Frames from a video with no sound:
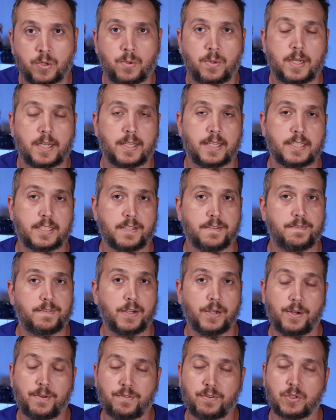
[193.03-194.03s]
real quick, that's the
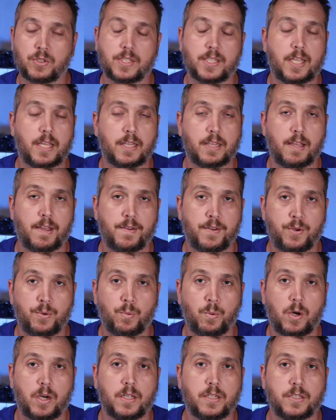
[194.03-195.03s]
very first thing that
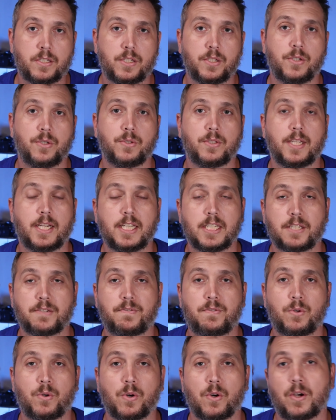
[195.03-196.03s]
you want to
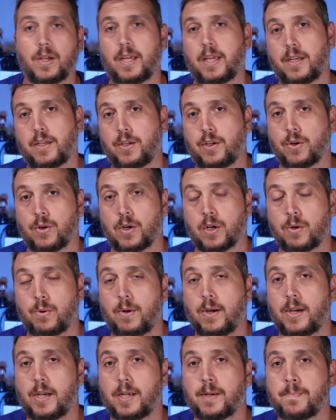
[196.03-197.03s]
test for in your
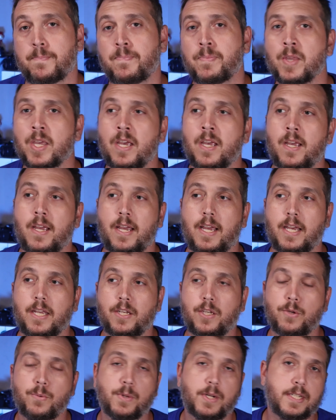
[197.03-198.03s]
aquarium.
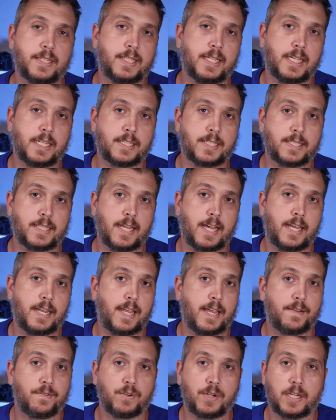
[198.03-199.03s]
And you want to test
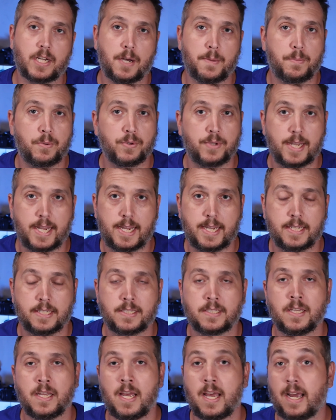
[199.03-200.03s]
that every couple
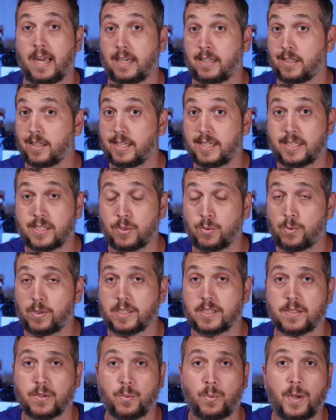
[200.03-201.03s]
days, at least
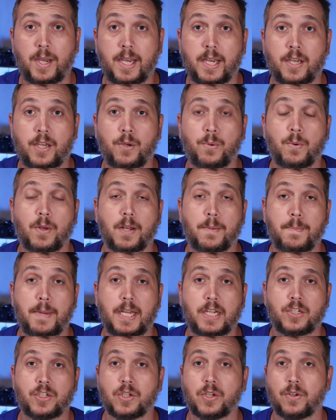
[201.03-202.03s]
once a week. You want to
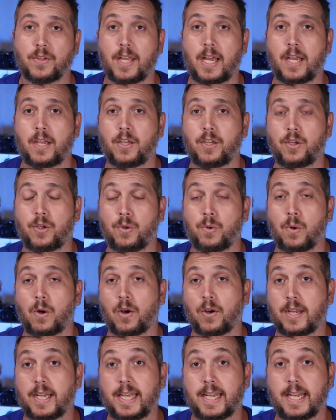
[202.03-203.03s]
make sure that you
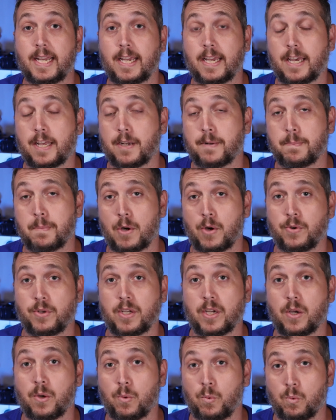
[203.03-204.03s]
are getting an
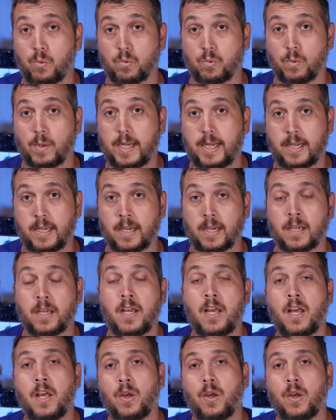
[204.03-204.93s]
ammonia reading.